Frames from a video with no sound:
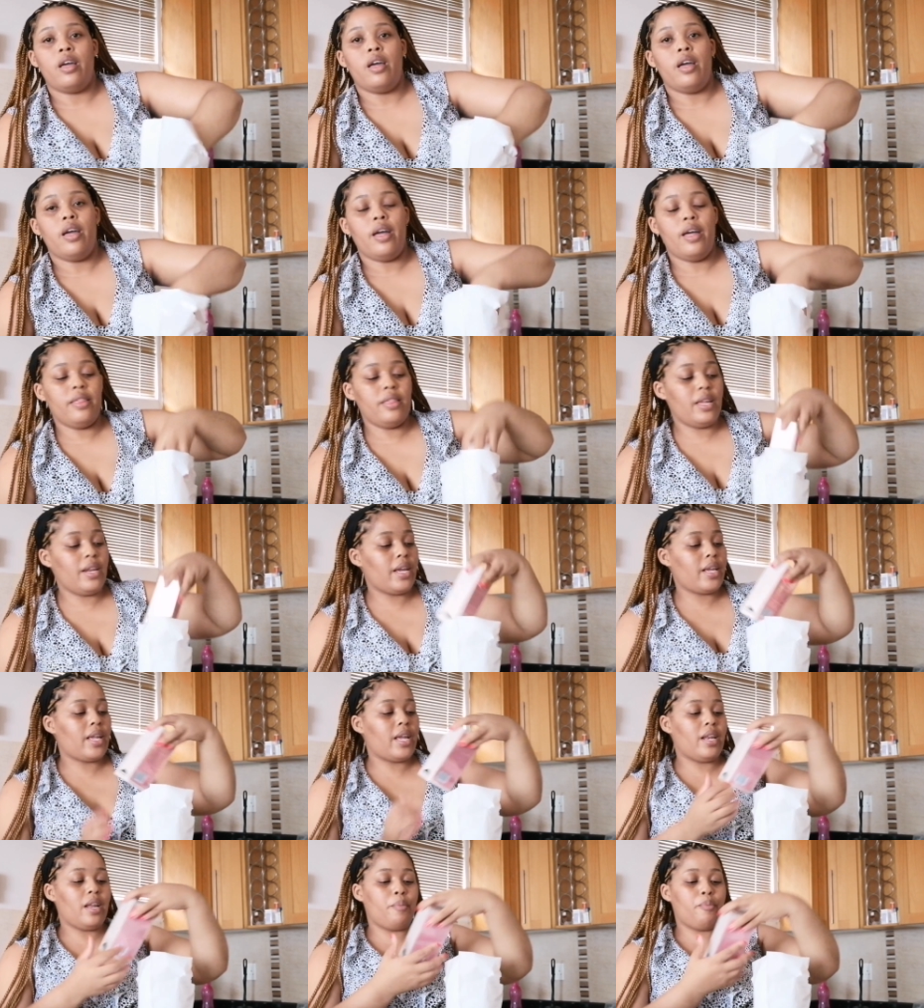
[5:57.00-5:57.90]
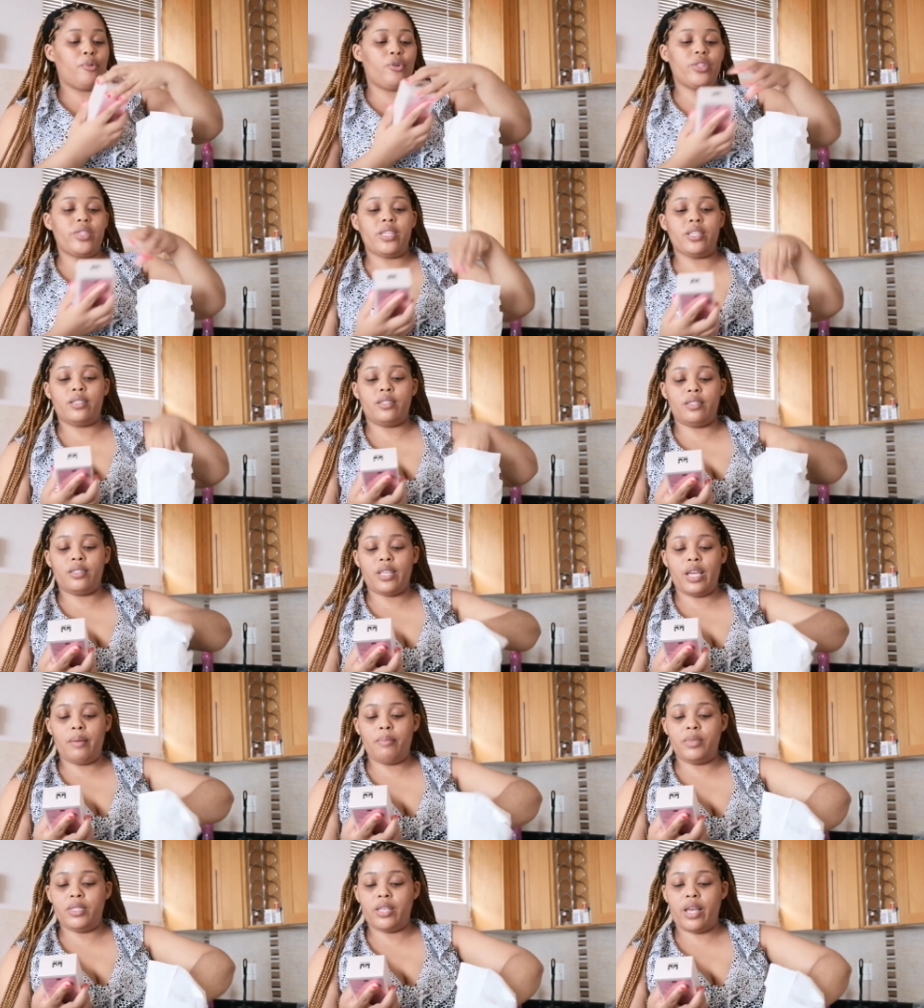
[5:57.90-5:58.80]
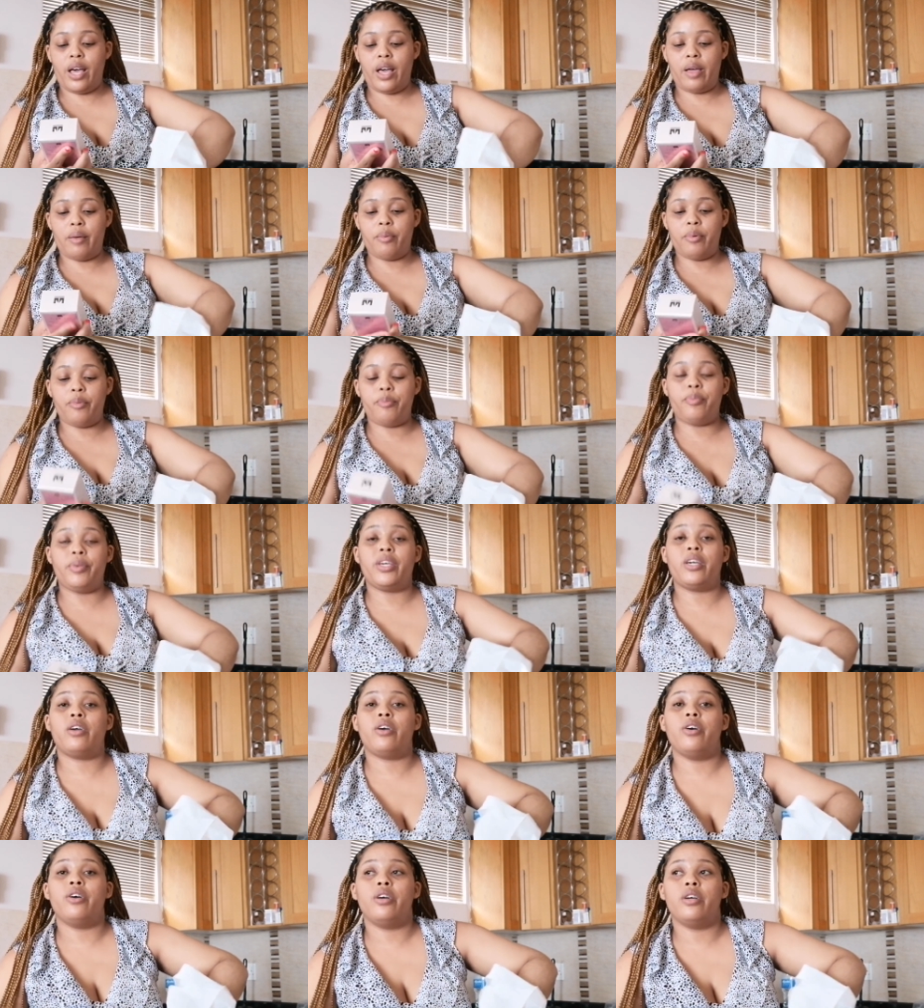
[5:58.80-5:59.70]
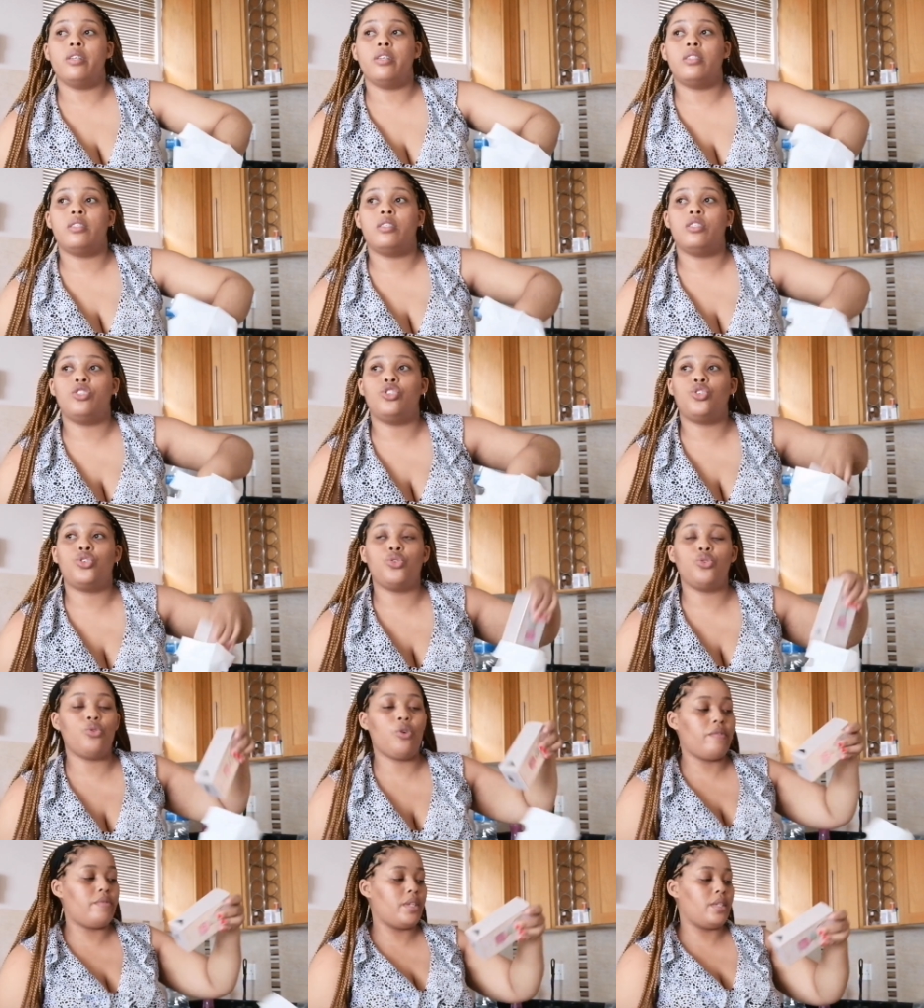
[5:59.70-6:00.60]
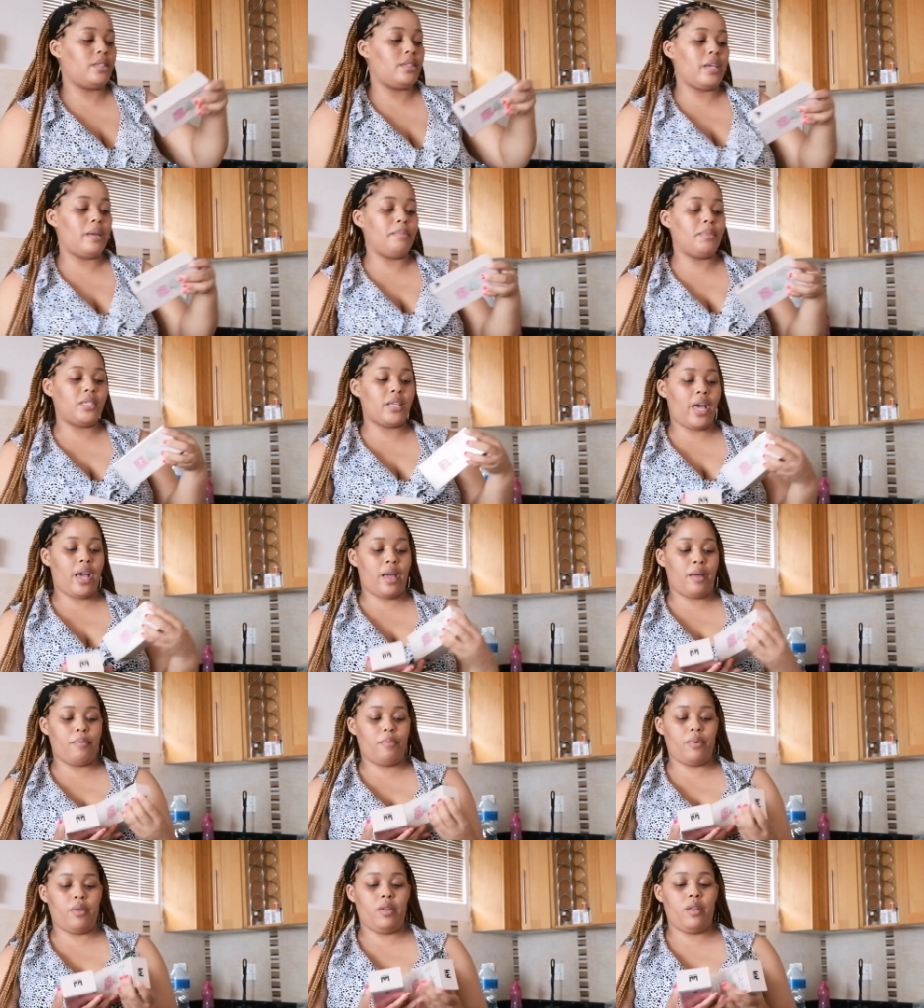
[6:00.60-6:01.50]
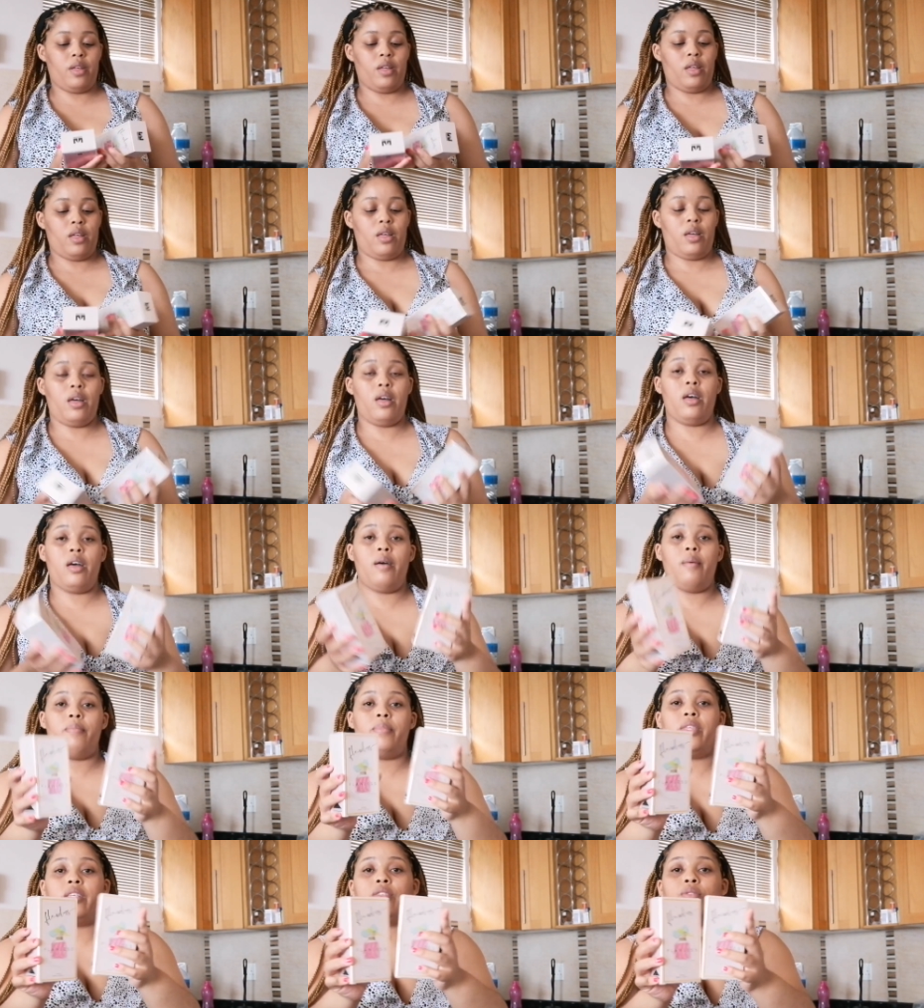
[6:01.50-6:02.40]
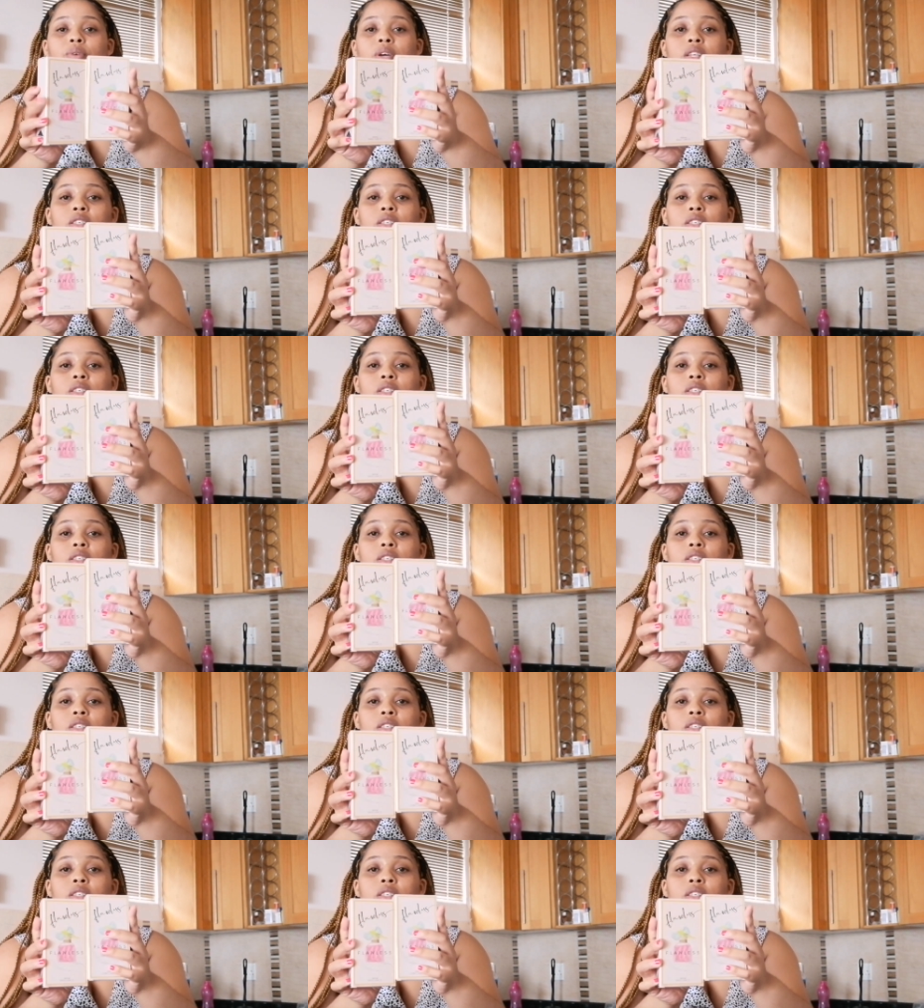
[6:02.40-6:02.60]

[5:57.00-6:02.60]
again I bought the same type, because two of the same type. This one is